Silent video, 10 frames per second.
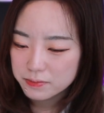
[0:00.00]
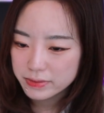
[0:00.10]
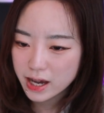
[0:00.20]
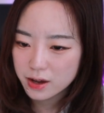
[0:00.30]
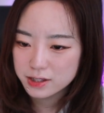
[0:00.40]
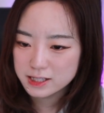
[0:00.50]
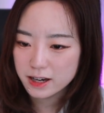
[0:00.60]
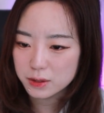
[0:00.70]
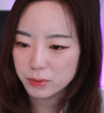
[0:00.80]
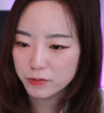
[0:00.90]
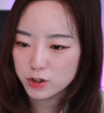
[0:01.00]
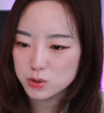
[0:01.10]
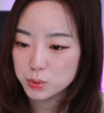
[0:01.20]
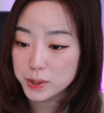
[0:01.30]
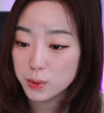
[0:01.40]
Now, the title refers
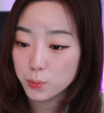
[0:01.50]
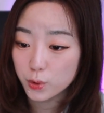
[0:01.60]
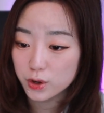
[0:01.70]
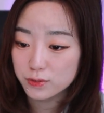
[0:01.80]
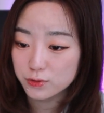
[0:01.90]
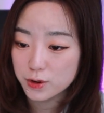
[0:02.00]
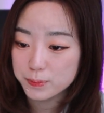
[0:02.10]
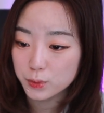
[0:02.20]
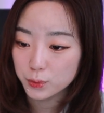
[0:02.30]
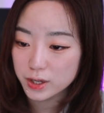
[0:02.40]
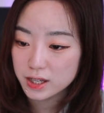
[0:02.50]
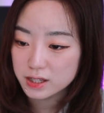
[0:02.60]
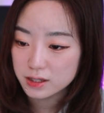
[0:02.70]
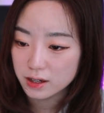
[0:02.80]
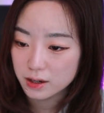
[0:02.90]
to a word from
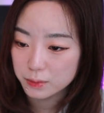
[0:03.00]
Greek uh,